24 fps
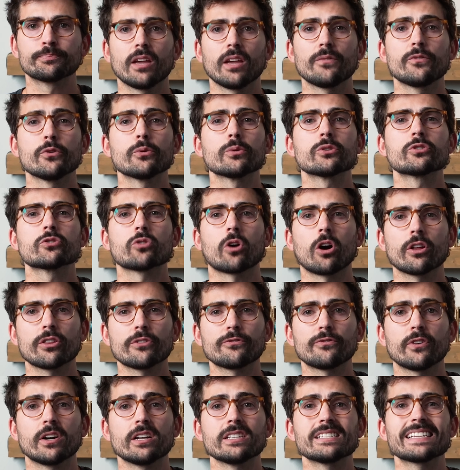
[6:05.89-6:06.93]
If you withdraw the
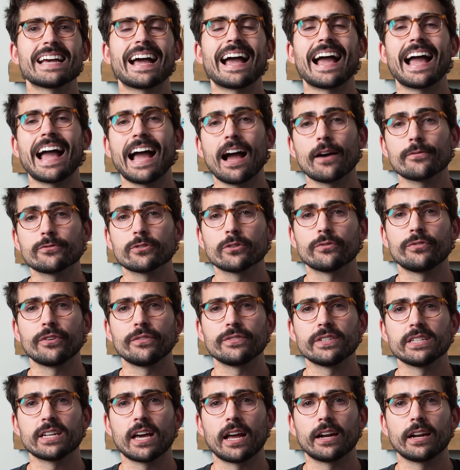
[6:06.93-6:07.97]
funds after
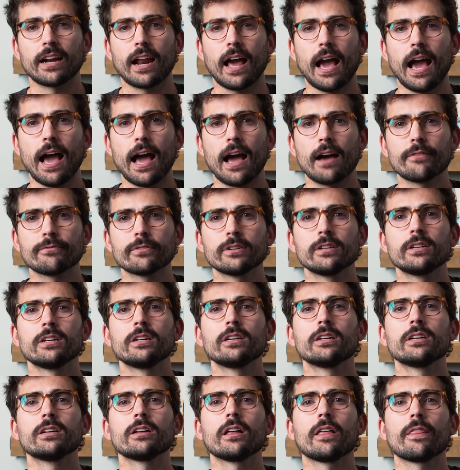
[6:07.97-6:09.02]
59 and a half,
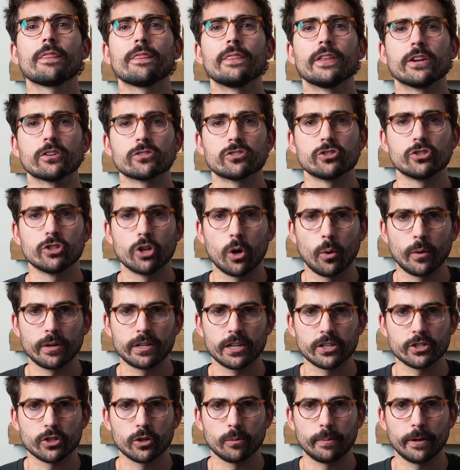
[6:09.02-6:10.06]
there's no
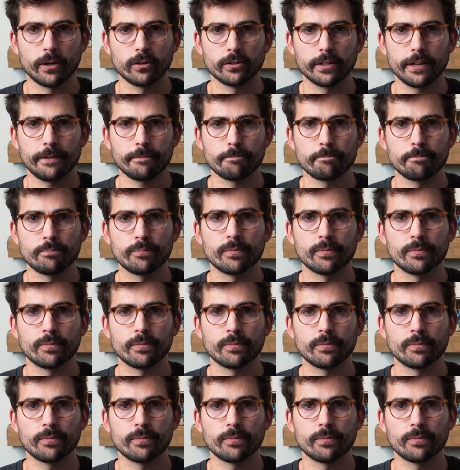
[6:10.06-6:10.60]
additional penalty.